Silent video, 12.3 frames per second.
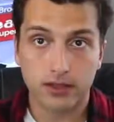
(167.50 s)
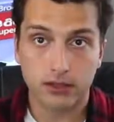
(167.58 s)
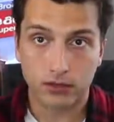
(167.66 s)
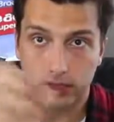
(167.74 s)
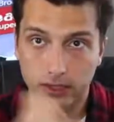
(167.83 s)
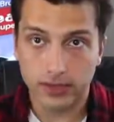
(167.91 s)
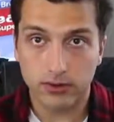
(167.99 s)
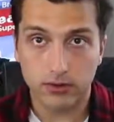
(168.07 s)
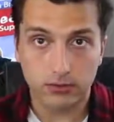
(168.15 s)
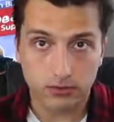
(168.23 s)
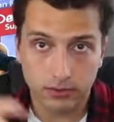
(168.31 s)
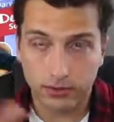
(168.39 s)
there's
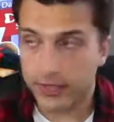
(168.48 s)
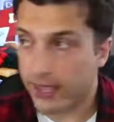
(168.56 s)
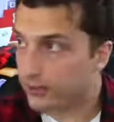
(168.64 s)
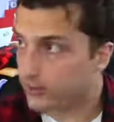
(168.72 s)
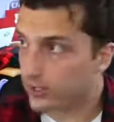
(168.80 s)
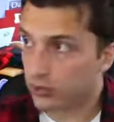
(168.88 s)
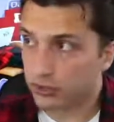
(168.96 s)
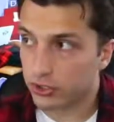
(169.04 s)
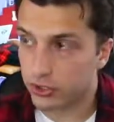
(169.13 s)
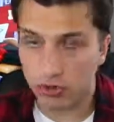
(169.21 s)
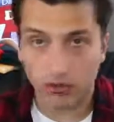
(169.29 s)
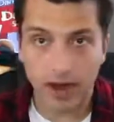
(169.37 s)
little things that you can
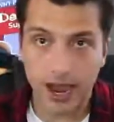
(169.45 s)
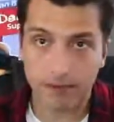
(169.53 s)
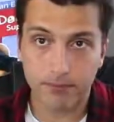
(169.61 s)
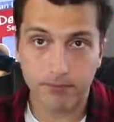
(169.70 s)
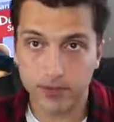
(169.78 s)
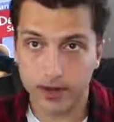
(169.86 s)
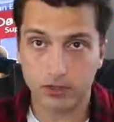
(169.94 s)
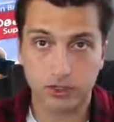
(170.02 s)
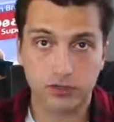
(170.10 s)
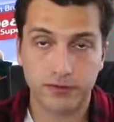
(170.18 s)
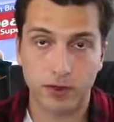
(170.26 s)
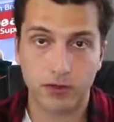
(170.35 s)
just grab that are
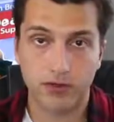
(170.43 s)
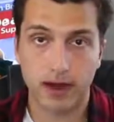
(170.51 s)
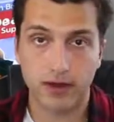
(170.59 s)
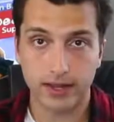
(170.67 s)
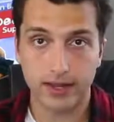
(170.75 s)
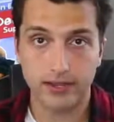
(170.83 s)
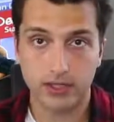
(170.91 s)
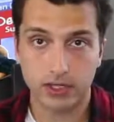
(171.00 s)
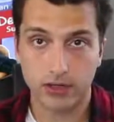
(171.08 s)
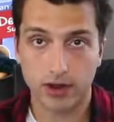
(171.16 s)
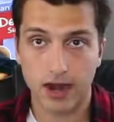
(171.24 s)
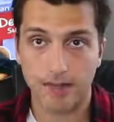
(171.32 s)
just floating around, easy
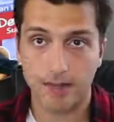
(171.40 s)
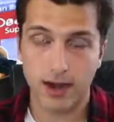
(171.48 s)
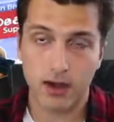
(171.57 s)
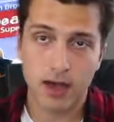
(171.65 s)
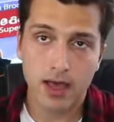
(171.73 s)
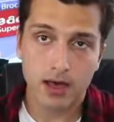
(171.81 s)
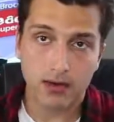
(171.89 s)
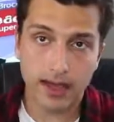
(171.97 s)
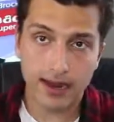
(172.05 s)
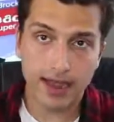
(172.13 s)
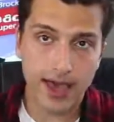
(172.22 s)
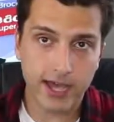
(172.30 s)
to grab. Now, a
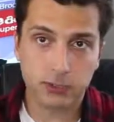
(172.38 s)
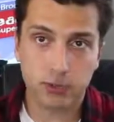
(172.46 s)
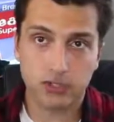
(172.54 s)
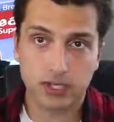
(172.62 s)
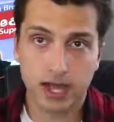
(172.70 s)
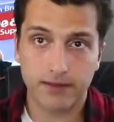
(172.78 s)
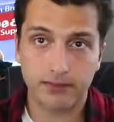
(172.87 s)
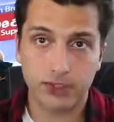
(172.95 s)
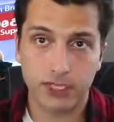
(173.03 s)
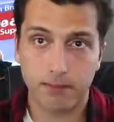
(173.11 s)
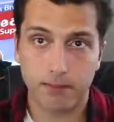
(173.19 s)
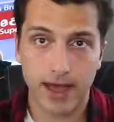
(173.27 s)
lot of experts kind of
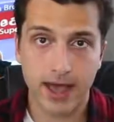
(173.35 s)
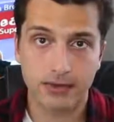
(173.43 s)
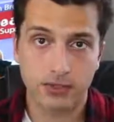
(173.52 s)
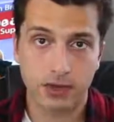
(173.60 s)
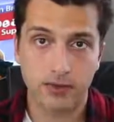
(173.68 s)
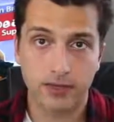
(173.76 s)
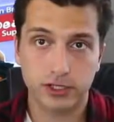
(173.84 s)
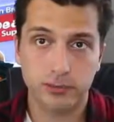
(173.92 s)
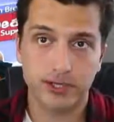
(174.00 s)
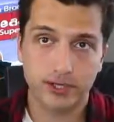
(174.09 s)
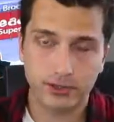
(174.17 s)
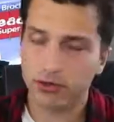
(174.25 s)
skip past all this
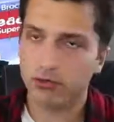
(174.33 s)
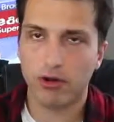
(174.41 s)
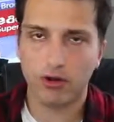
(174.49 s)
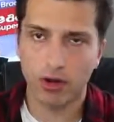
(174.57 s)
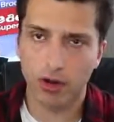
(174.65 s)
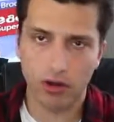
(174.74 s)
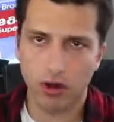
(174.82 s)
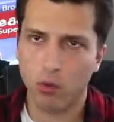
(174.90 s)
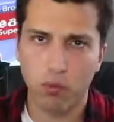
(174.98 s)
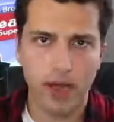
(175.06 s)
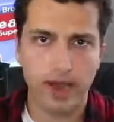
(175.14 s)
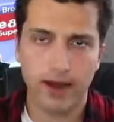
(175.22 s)
because they're on a
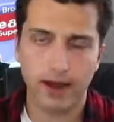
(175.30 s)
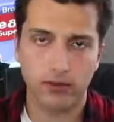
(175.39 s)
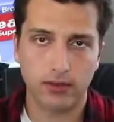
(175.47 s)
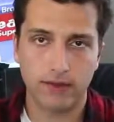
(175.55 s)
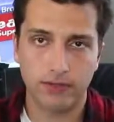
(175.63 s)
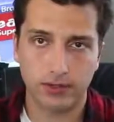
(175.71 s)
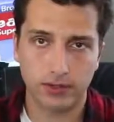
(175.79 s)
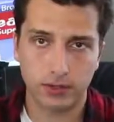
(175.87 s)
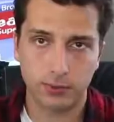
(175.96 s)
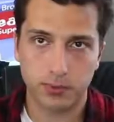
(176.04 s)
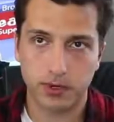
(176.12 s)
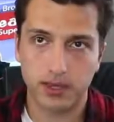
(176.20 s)
way higher level at
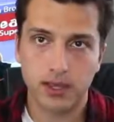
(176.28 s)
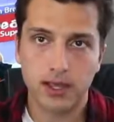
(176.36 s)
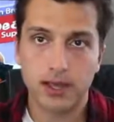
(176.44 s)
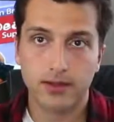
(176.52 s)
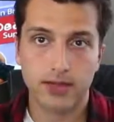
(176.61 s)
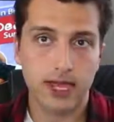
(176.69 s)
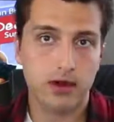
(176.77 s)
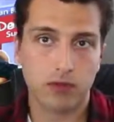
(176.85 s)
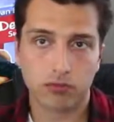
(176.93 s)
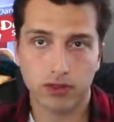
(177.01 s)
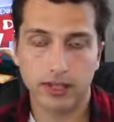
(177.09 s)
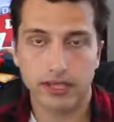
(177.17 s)
this point. They
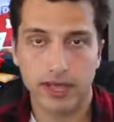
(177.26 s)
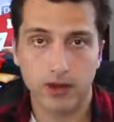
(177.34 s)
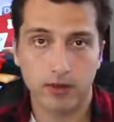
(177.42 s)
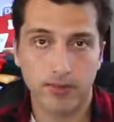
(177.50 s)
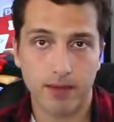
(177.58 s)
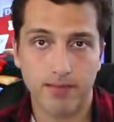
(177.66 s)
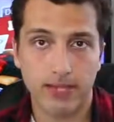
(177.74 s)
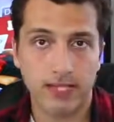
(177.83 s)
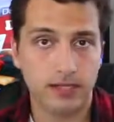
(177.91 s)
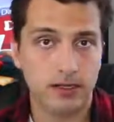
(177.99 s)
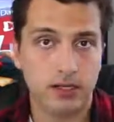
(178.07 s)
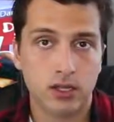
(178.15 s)
don't really care about
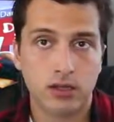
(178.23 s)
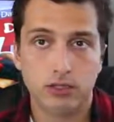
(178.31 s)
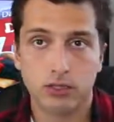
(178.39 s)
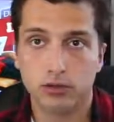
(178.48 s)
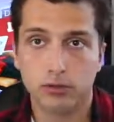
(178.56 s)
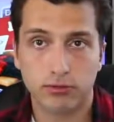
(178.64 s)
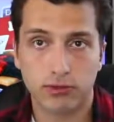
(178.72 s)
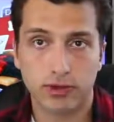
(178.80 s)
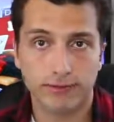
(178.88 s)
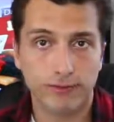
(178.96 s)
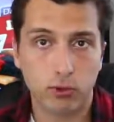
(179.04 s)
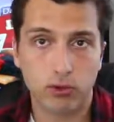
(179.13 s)
making $200, $300,
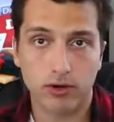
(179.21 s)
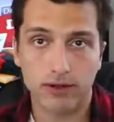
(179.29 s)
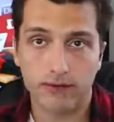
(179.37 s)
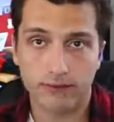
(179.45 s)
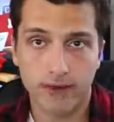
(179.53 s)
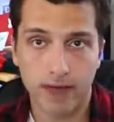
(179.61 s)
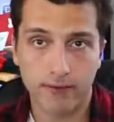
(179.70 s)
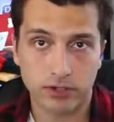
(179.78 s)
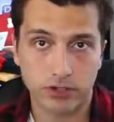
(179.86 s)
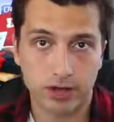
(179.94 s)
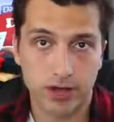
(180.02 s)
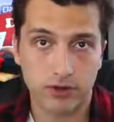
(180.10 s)
or $400, or even
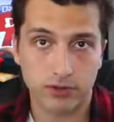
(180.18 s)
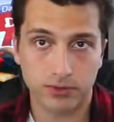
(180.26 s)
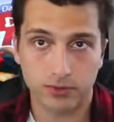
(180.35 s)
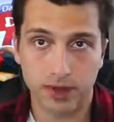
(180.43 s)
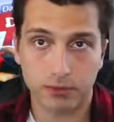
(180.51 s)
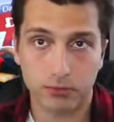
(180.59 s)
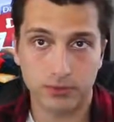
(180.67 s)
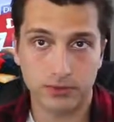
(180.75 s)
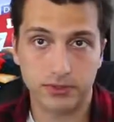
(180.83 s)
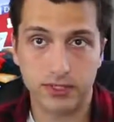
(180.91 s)
$500 a month with a